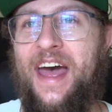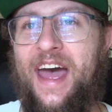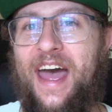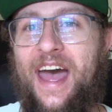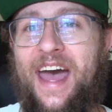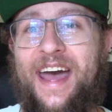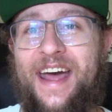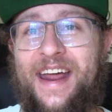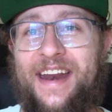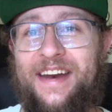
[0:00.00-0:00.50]

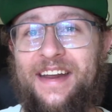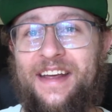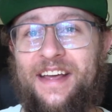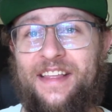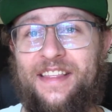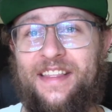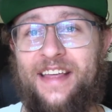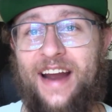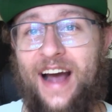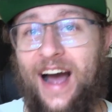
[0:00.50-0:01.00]
and
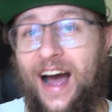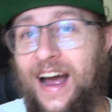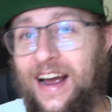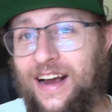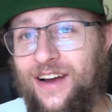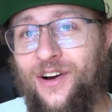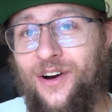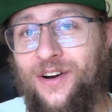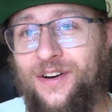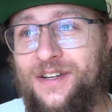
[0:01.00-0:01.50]
that I
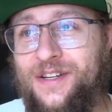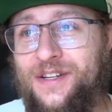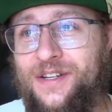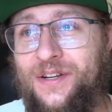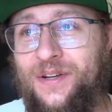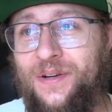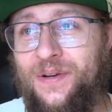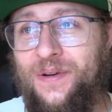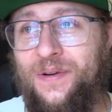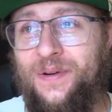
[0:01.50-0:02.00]
got
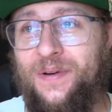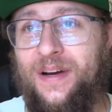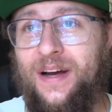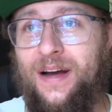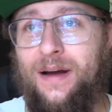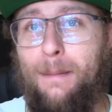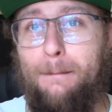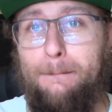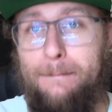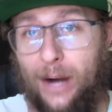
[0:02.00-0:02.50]
to
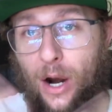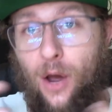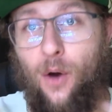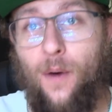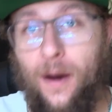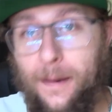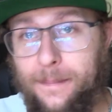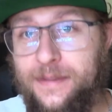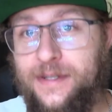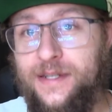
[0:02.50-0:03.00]
blow
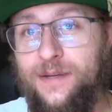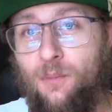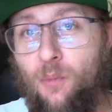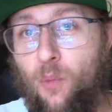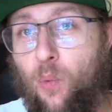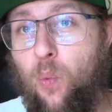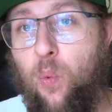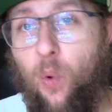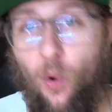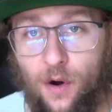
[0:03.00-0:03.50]
up
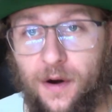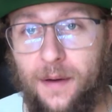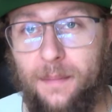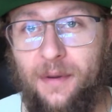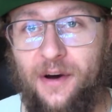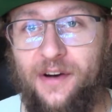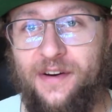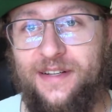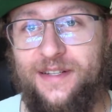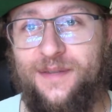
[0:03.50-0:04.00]
some water
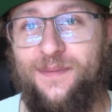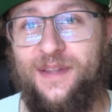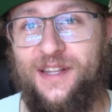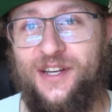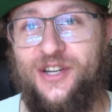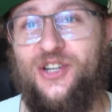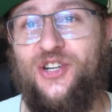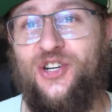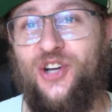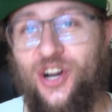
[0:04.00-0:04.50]
bottles with a
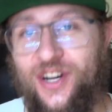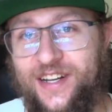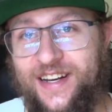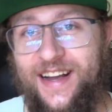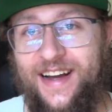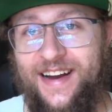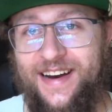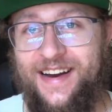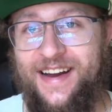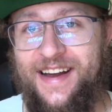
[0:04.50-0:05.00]

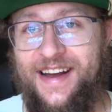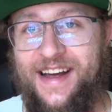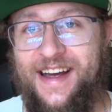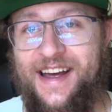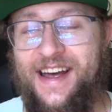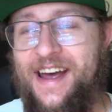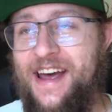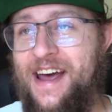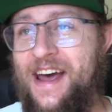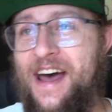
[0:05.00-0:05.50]
shotgun.
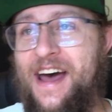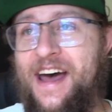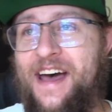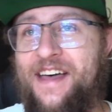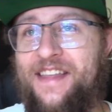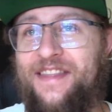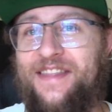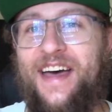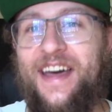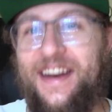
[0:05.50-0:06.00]

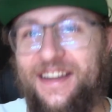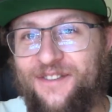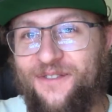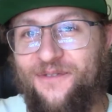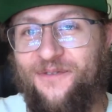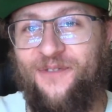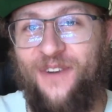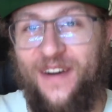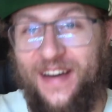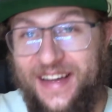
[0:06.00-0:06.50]
That is
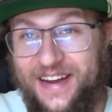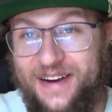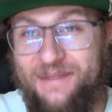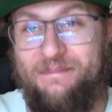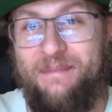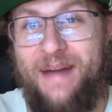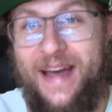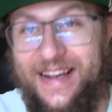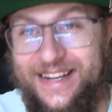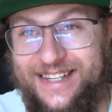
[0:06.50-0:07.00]
friggin'
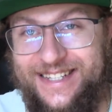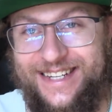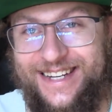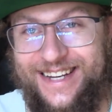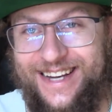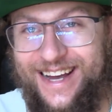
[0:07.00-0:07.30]
amazing.